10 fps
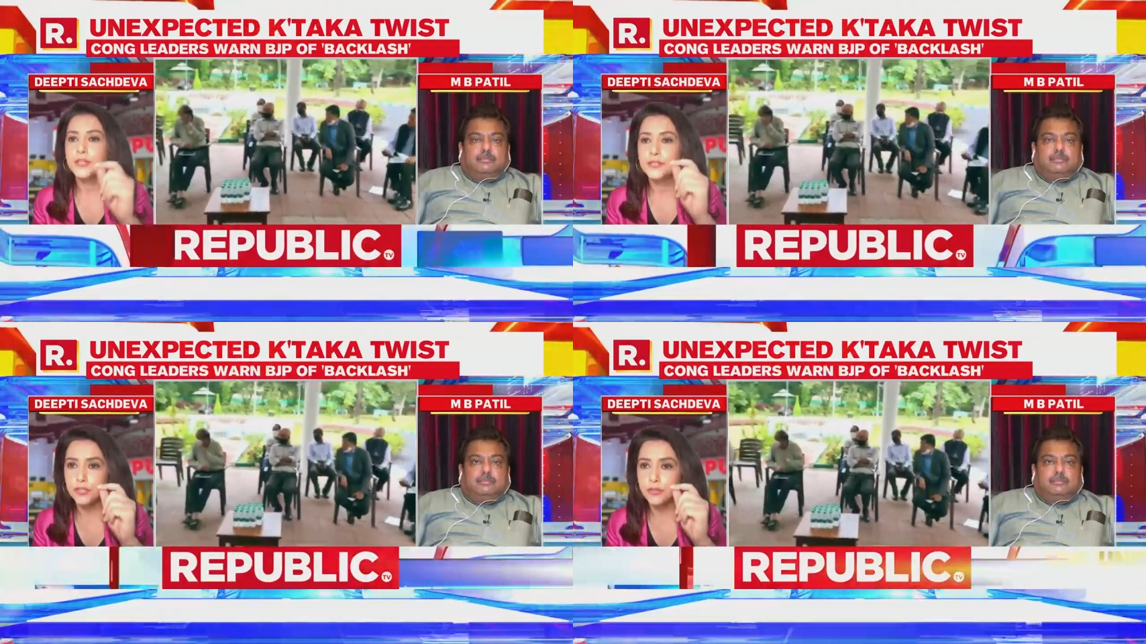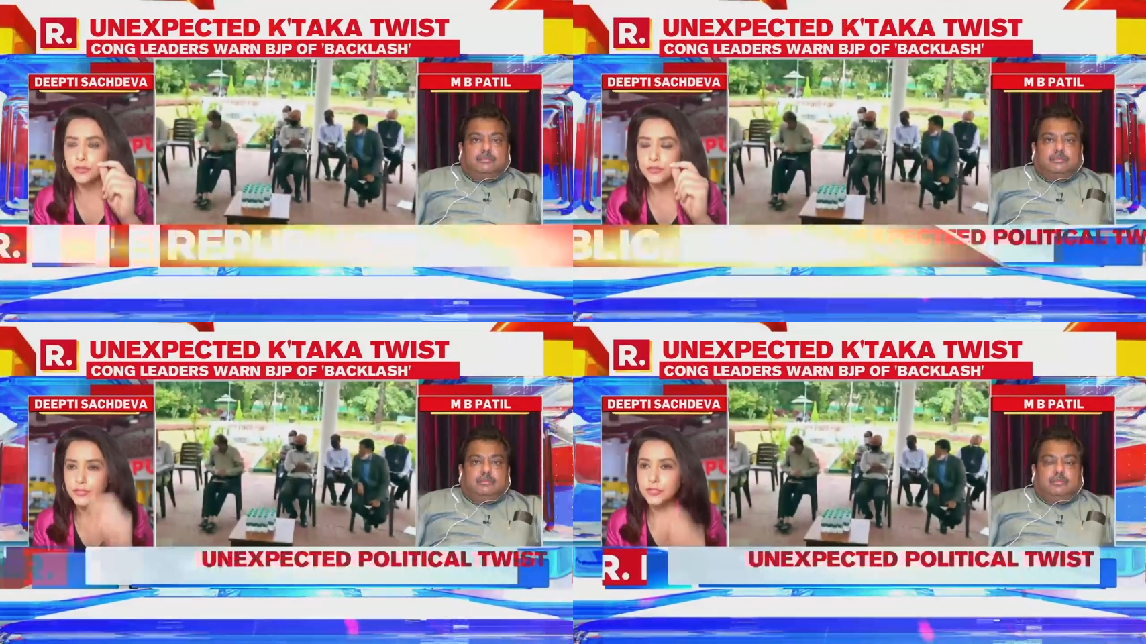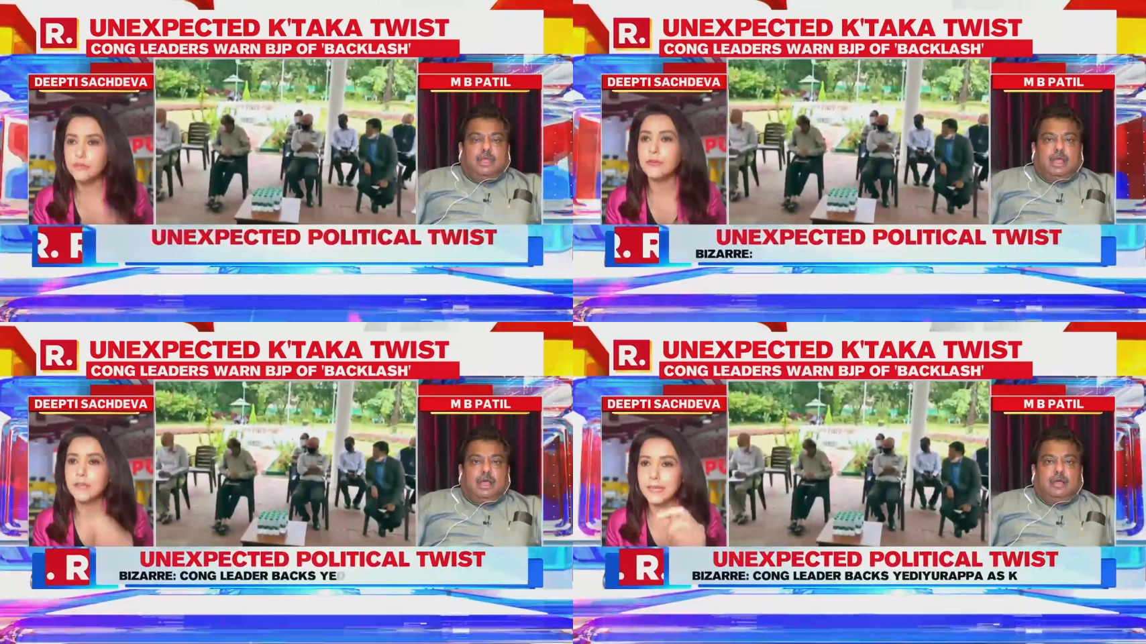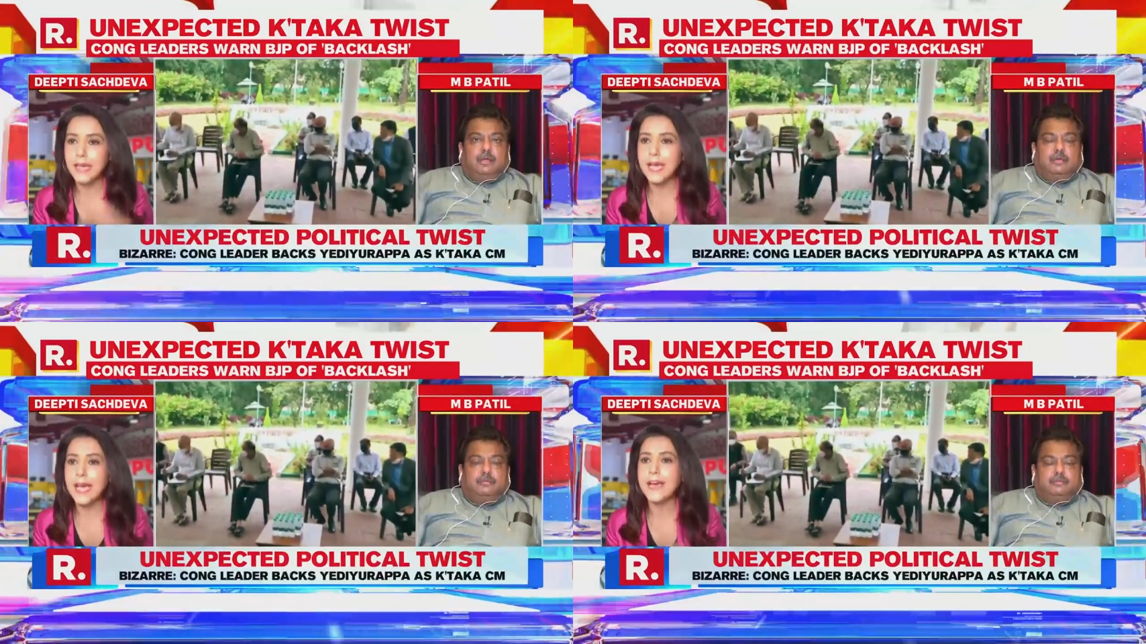Speaker 1: Do, do you really
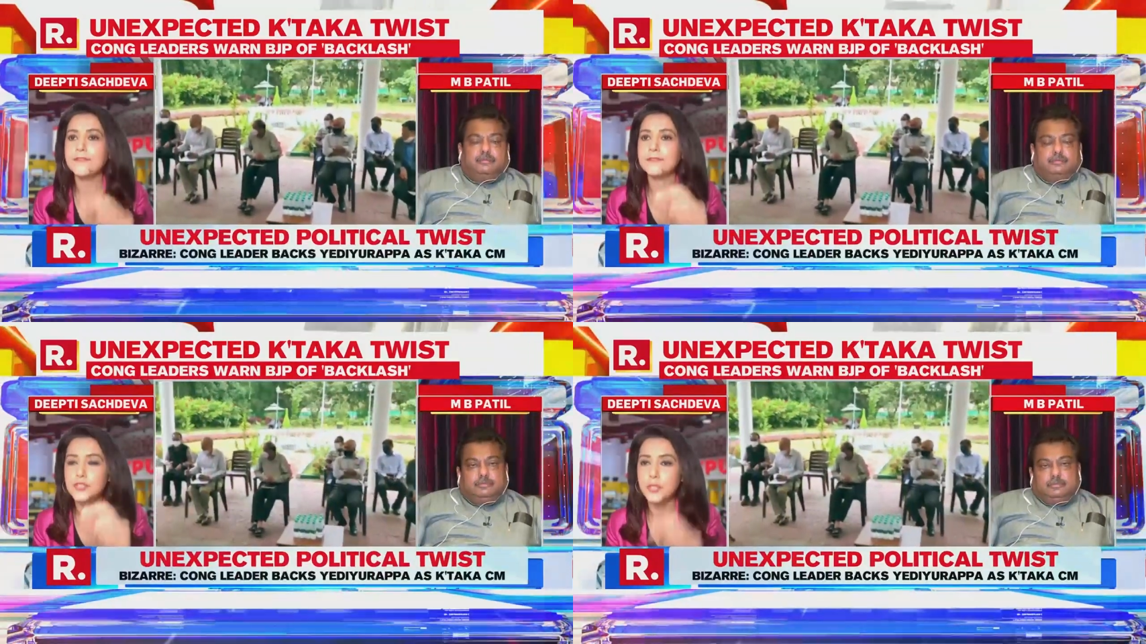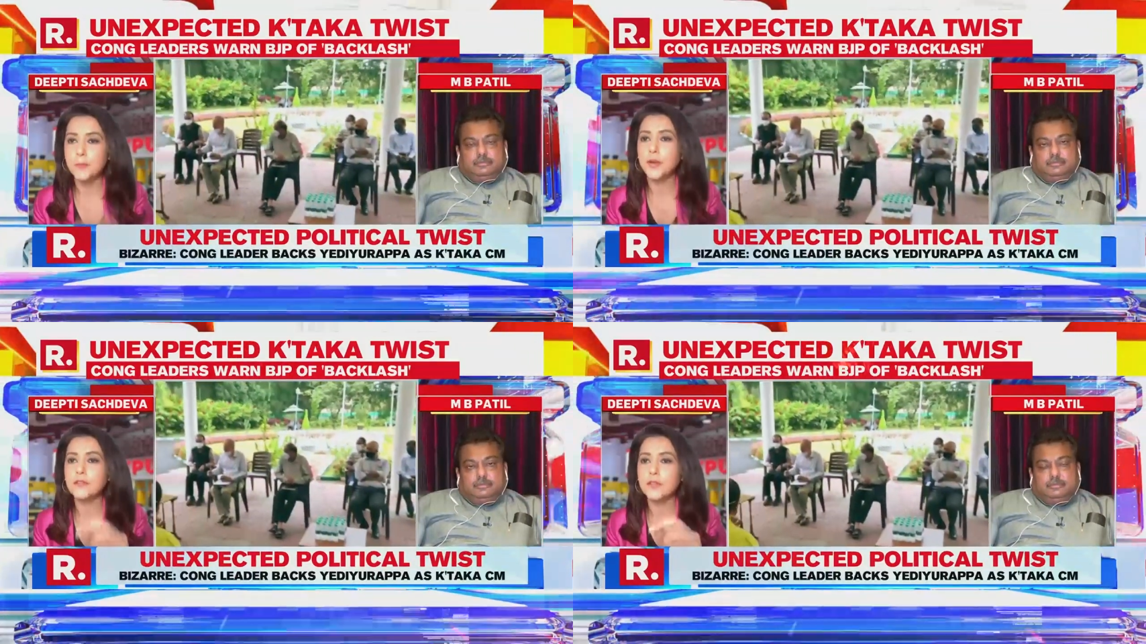have the support of the